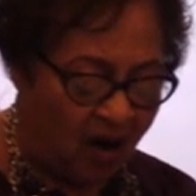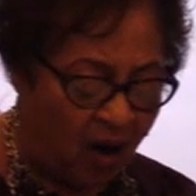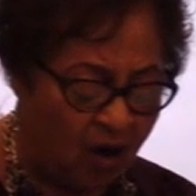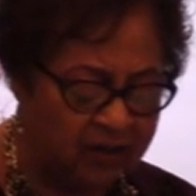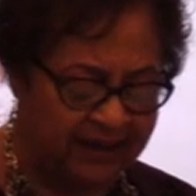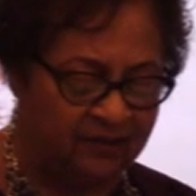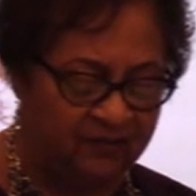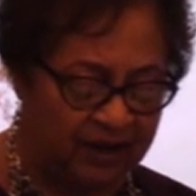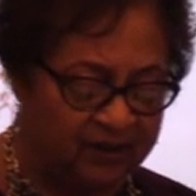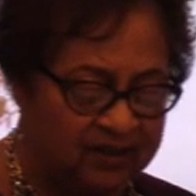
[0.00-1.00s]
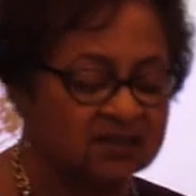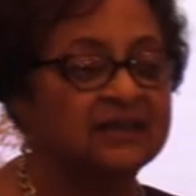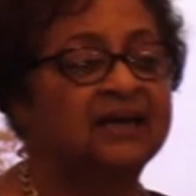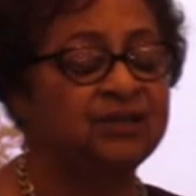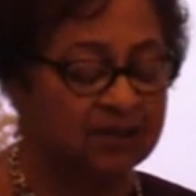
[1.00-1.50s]
all in various
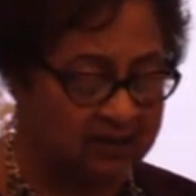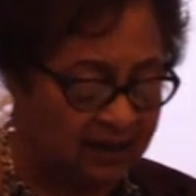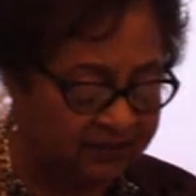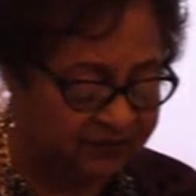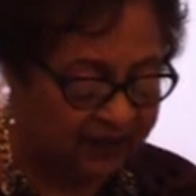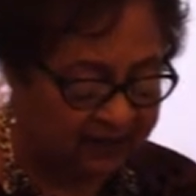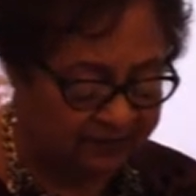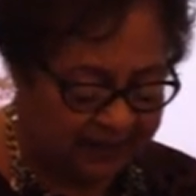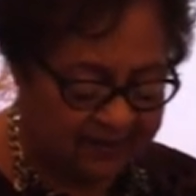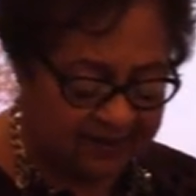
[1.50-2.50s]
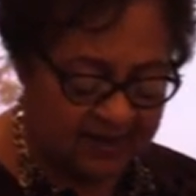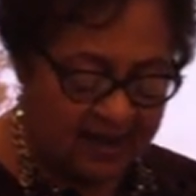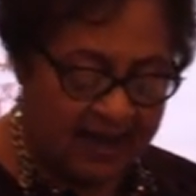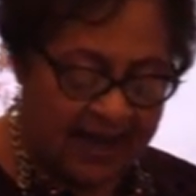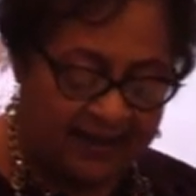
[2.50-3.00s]
stages of development.
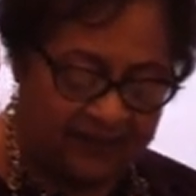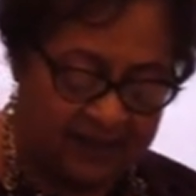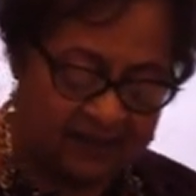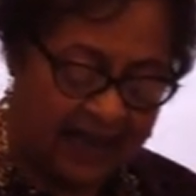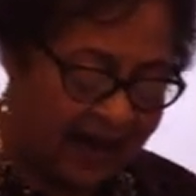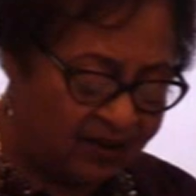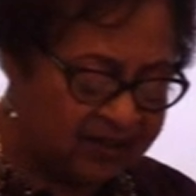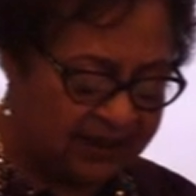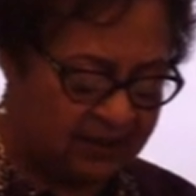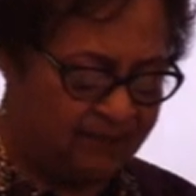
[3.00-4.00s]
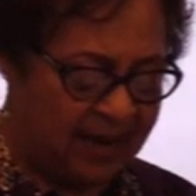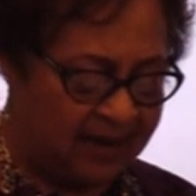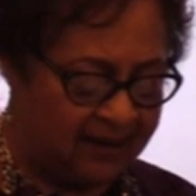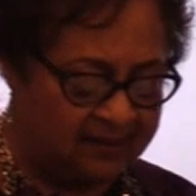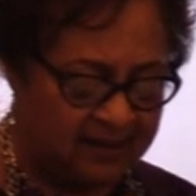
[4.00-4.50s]
And this housing
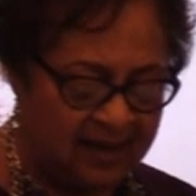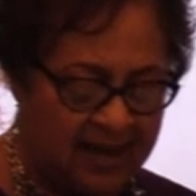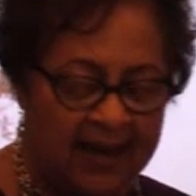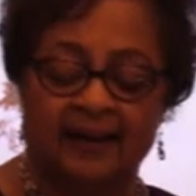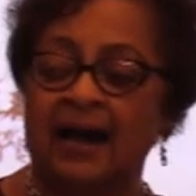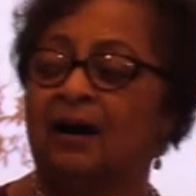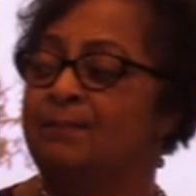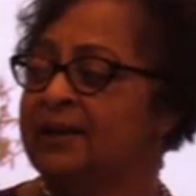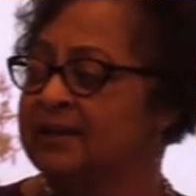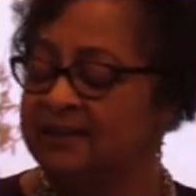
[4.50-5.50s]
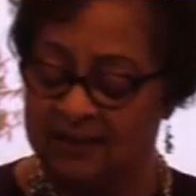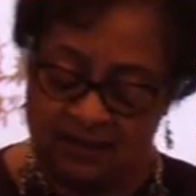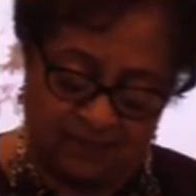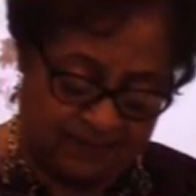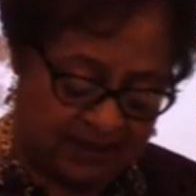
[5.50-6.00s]
demand and our ability
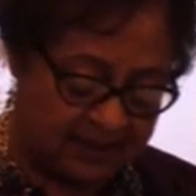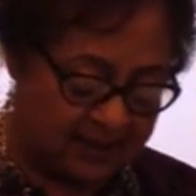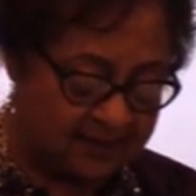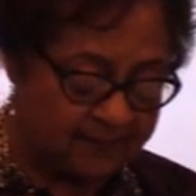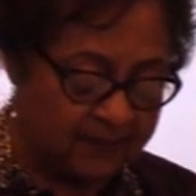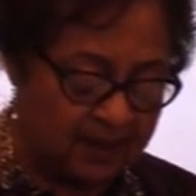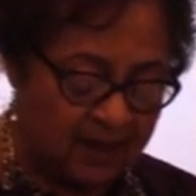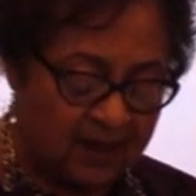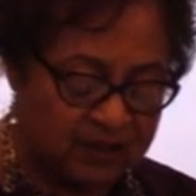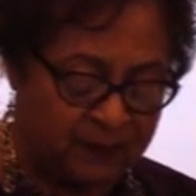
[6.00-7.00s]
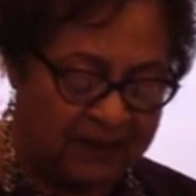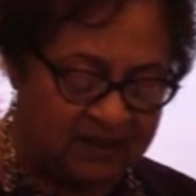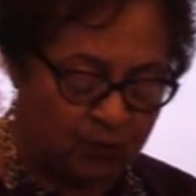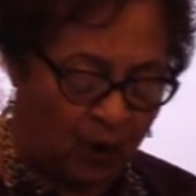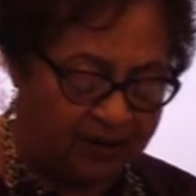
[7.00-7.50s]
to meet it
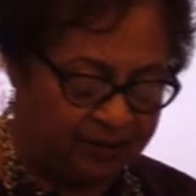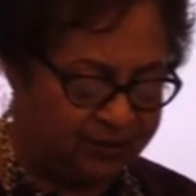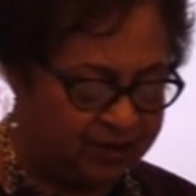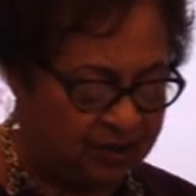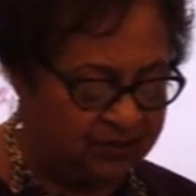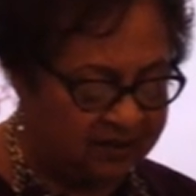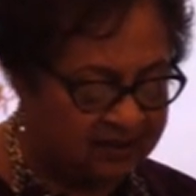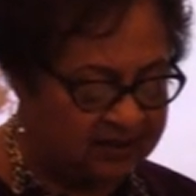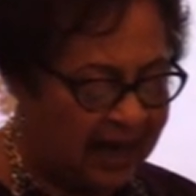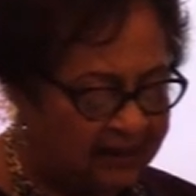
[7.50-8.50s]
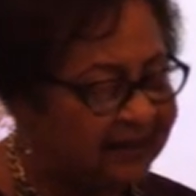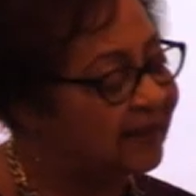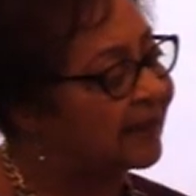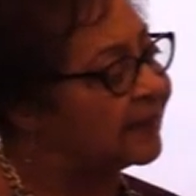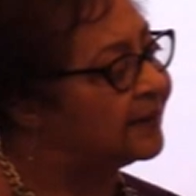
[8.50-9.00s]
speaks wonders to the
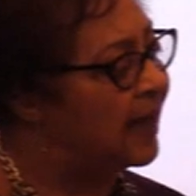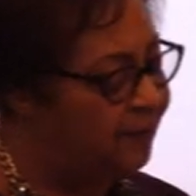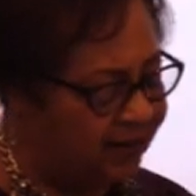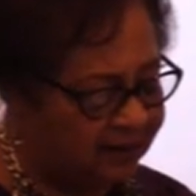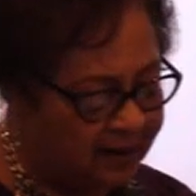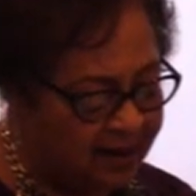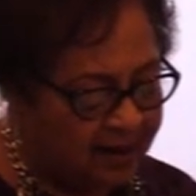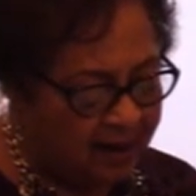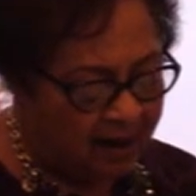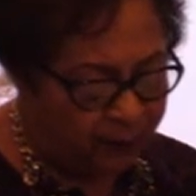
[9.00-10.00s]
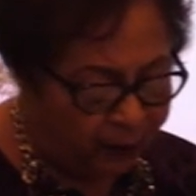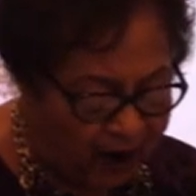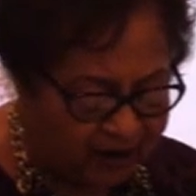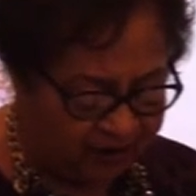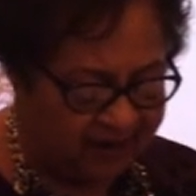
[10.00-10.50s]
solid economic
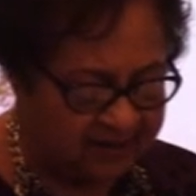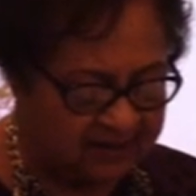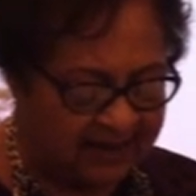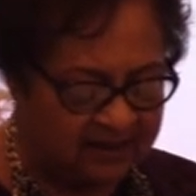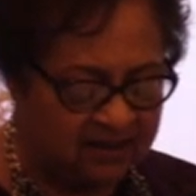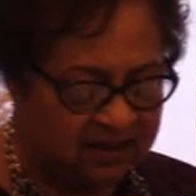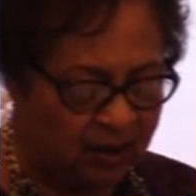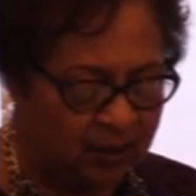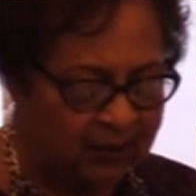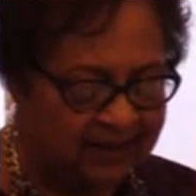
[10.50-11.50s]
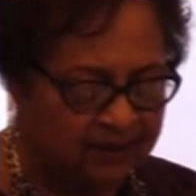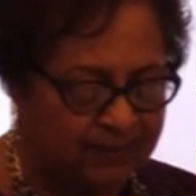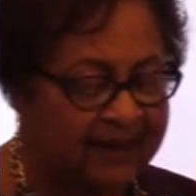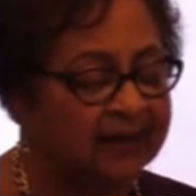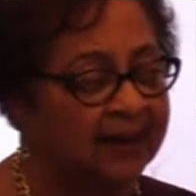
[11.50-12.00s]
progress that DeSoto is
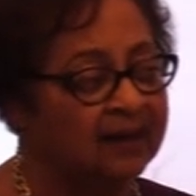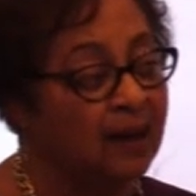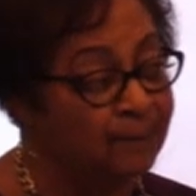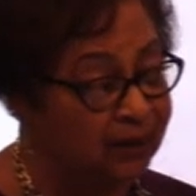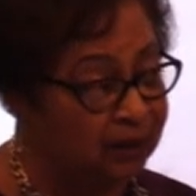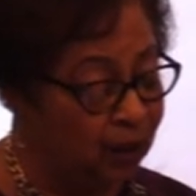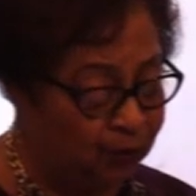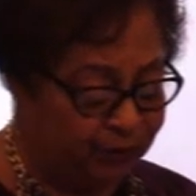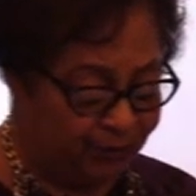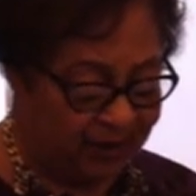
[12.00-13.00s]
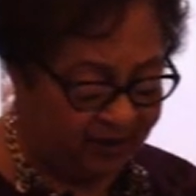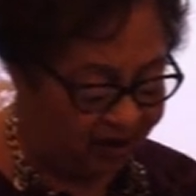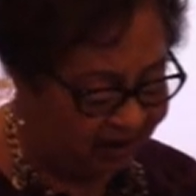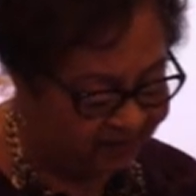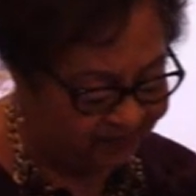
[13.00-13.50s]
making below the
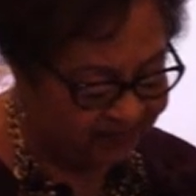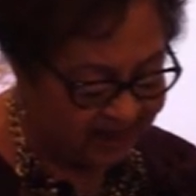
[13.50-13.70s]
radar.